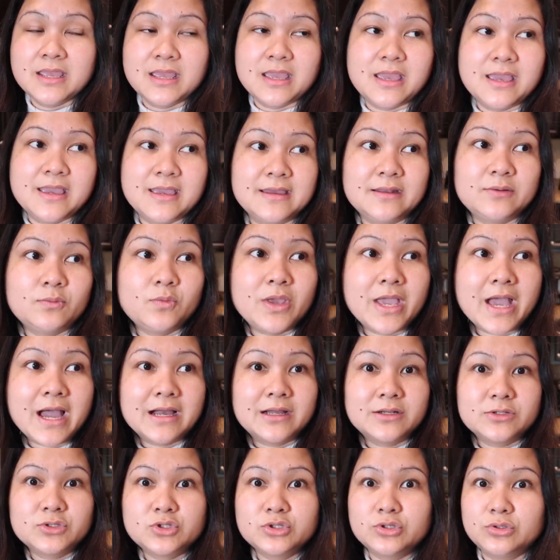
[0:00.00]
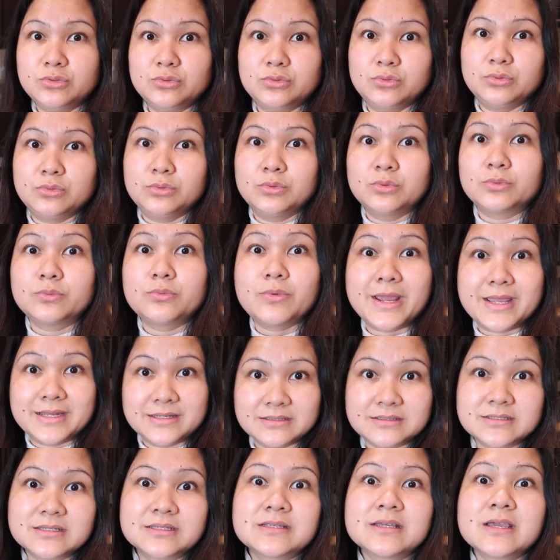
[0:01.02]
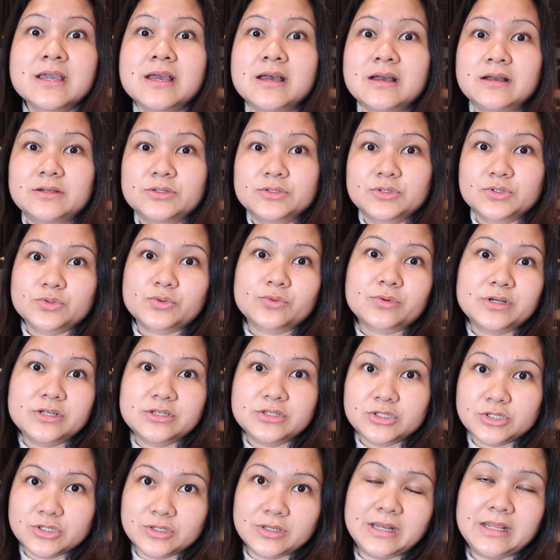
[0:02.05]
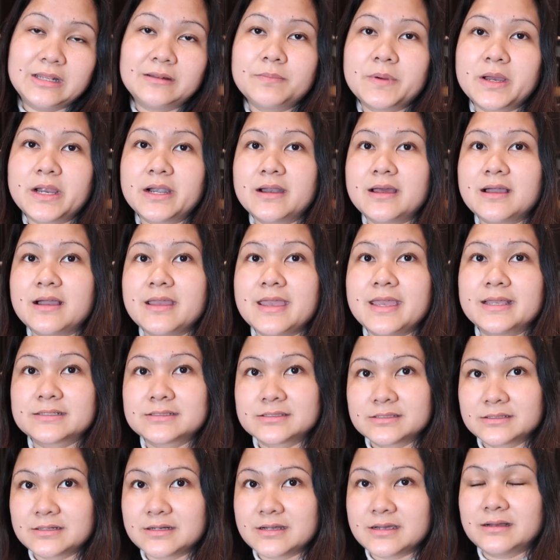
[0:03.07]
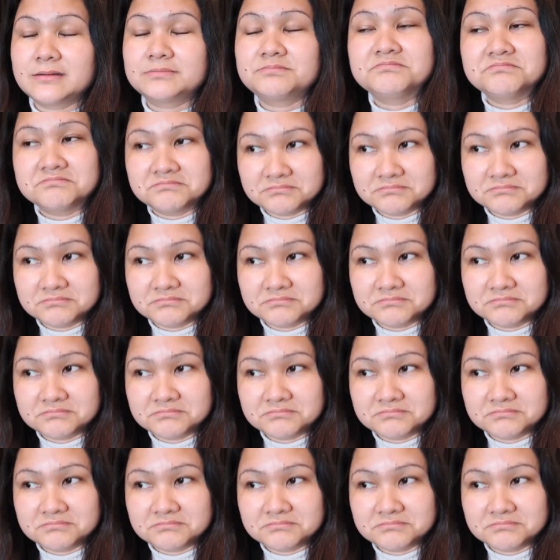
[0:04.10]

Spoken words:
and we had to rent a storage unit para extra,